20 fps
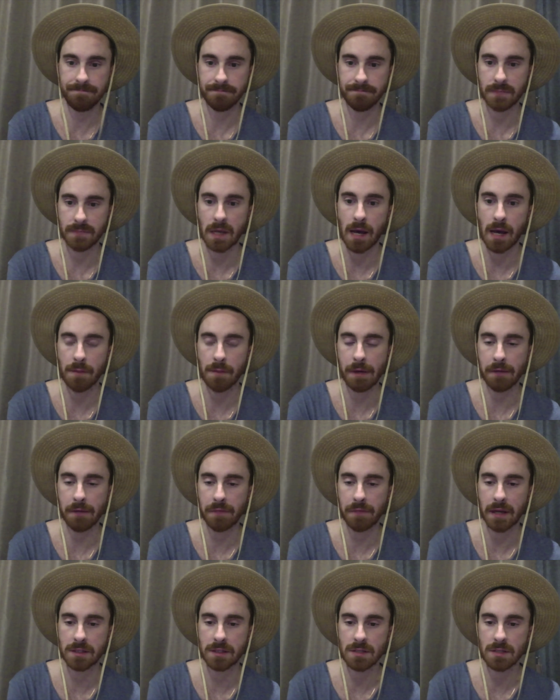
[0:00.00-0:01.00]
yeah, man,
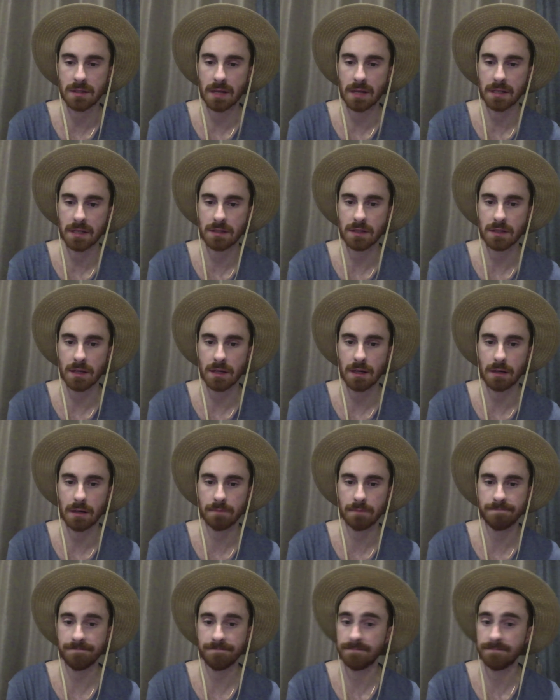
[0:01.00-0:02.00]
that's
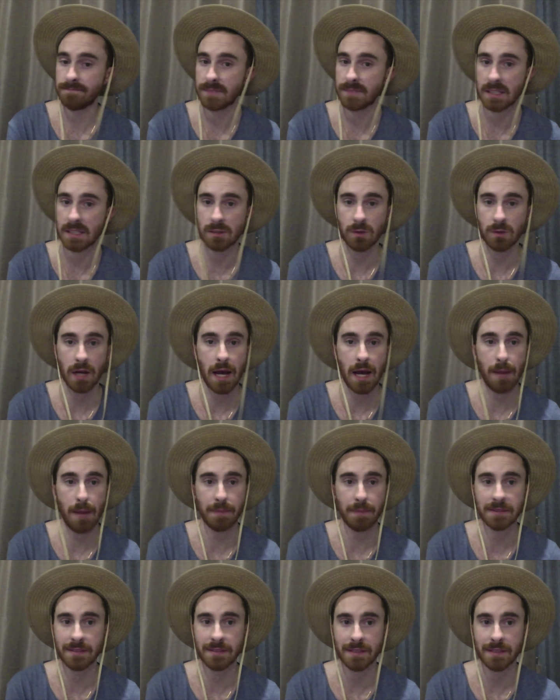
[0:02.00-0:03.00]
what
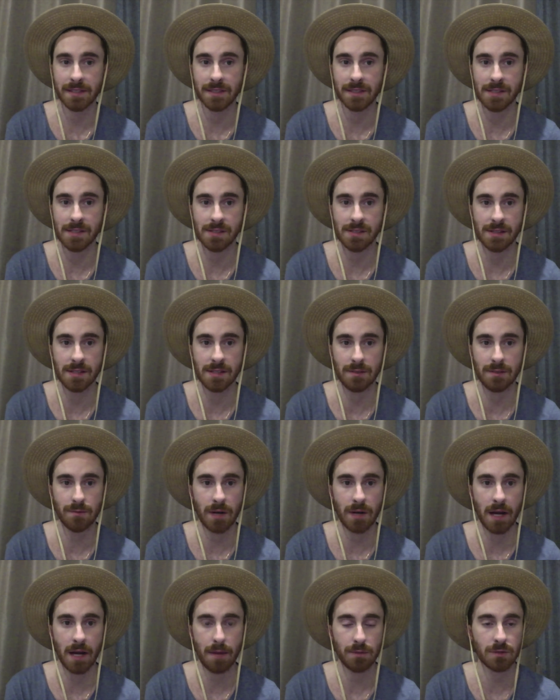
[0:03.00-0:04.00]
happens. This is
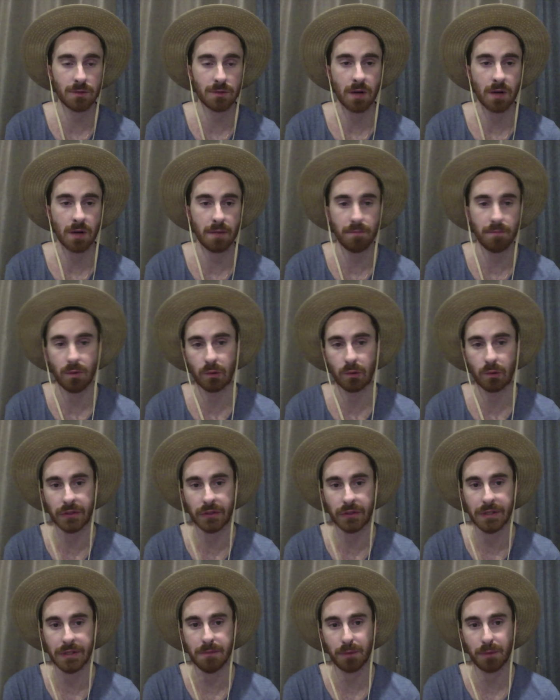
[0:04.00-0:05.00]
what happens when I'm
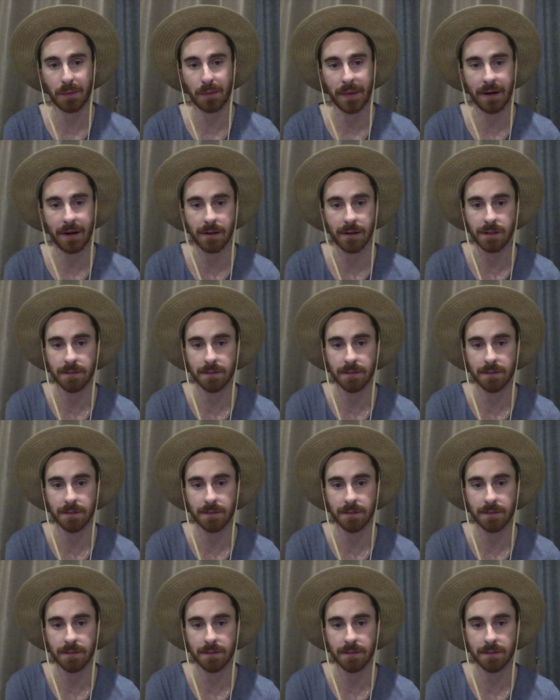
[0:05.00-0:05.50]
poorly prepared.